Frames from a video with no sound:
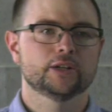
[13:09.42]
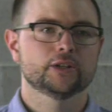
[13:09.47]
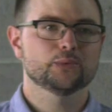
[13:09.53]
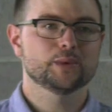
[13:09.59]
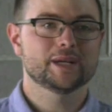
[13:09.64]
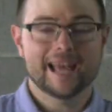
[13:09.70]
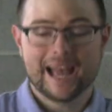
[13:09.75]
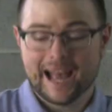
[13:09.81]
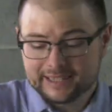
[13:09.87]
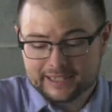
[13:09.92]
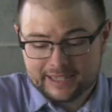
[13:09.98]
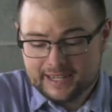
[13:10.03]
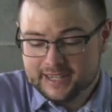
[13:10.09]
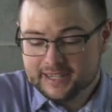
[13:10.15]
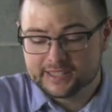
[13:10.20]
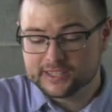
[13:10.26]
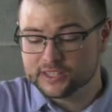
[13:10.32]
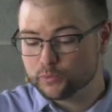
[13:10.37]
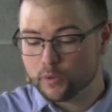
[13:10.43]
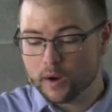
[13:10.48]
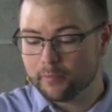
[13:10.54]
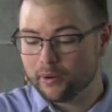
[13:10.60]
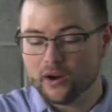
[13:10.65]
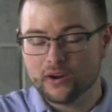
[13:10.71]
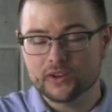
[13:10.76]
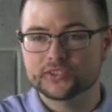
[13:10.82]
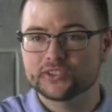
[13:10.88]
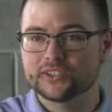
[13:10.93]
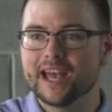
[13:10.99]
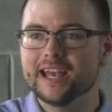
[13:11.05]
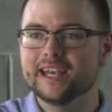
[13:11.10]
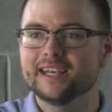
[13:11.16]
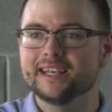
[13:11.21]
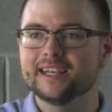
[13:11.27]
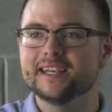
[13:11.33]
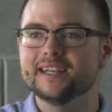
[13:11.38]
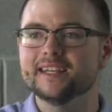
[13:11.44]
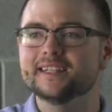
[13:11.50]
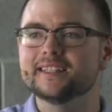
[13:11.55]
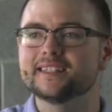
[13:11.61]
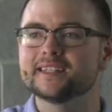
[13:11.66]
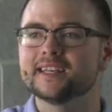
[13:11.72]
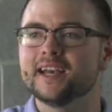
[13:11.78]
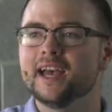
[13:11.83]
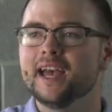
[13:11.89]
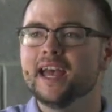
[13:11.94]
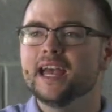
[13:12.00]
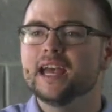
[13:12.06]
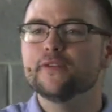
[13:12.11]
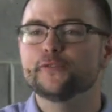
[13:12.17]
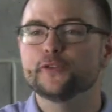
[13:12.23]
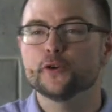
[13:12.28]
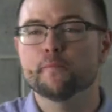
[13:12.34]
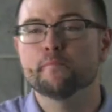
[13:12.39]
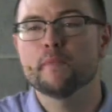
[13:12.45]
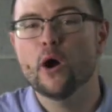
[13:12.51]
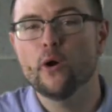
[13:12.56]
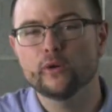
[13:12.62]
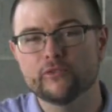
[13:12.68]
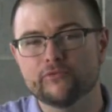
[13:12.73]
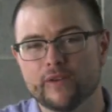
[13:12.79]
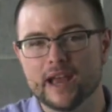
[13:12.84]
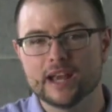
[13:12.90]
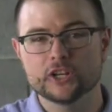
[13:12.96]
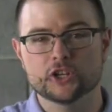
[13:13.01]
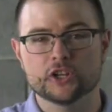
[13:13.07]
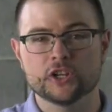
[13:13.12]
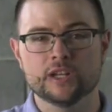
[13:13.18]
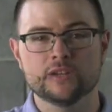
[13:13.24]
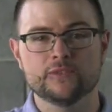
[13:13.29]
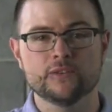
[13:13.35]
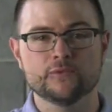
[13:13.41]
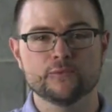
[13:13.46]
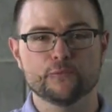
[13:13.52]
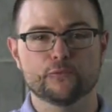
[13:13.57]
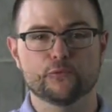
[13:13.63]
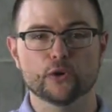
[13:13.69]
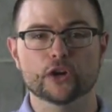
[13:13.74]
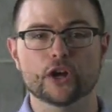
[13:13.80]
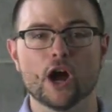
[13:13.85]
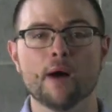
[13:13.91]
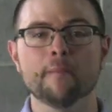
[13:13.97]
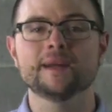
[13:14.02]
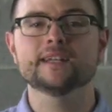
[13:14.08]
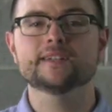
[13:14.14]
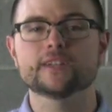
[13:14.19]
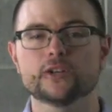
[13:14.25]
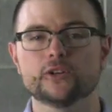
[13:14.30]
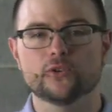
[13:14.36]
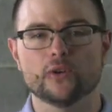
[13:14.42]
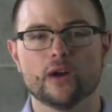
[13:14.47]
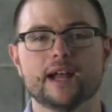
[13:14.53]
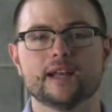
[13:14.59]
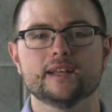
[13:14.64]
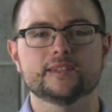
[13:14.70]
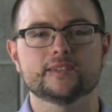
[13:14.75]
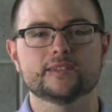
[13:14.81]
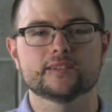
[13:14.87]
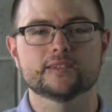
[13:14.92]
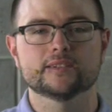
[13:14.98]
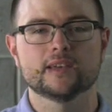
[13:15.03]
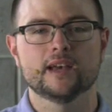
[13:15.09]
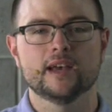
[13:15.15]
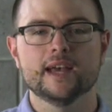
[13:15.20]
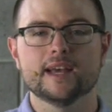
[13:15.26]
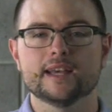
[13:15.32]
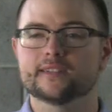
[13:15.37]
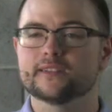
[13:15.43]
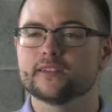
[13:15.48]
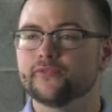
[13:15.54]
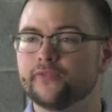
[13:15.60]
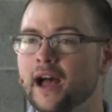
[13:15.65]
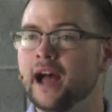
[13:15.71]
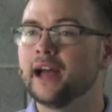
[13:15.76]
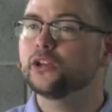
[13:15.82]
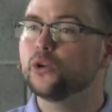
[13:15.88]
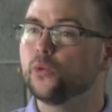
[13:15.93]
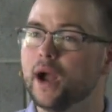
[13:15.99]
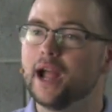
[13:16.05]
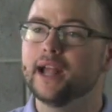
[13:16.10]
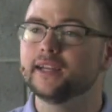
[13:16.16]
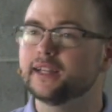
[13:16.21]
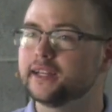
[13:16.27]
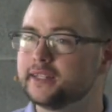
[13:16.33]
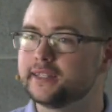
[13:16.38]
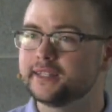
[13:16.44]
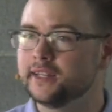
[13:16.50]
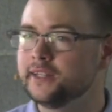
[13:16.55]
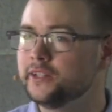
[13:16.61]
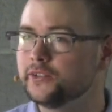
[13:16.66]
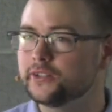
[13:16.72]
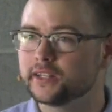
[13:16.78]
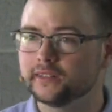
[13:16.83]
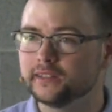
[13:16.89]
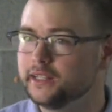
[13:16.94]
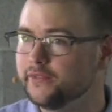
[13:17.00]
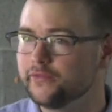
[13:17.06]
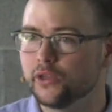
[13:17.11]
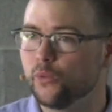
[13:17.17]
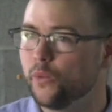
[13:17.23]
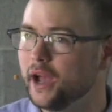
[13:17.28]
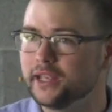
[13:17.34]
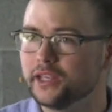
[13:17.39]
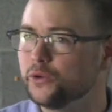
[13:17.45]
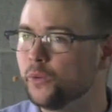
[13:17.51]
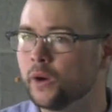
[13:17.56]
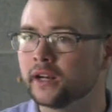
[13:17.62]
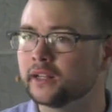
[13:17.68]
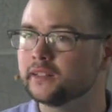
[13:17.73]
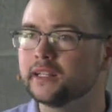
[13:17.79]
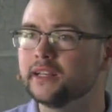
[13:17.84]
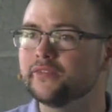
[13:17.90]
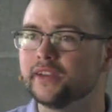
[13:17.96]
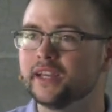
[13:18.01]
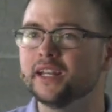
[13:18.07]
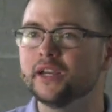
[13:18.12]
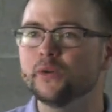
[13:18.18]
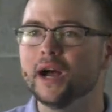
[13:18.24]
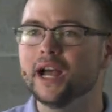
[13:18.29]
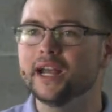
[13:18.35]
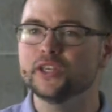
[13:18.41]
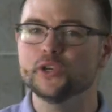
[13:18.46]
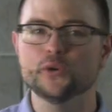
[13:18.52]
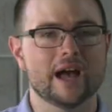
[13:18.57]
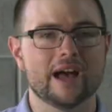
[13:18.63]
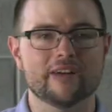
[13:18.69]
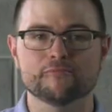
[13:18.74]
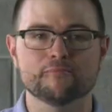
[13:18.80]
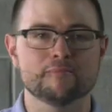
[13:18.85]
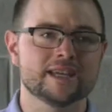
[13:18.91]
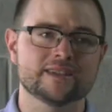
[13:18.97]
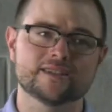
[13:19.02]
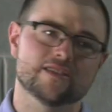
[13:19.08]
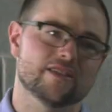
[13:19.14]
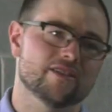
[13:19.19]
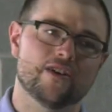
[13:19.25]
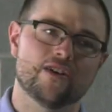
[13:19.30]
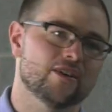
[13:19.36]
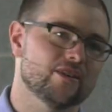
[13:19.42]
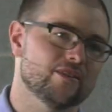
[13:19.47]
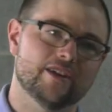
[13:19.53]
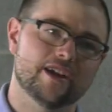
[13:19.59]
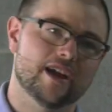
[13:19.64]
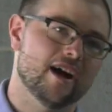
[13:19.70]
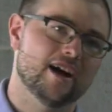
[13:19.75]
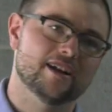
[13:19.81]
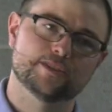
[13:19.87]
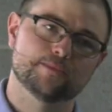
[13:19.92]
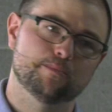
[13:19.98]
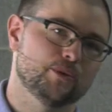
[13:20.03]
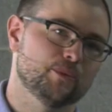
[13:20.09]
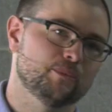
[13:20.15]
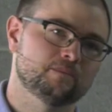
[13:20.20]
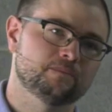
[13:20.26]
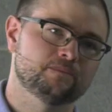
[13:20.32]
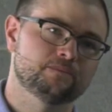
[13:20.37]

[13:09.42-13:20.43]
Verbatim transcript: The reality is what Paul's saying is, if your motivation for coming to grace is to find a way to continue to live the way you want to live anyway, you have missed the heart of the gospel.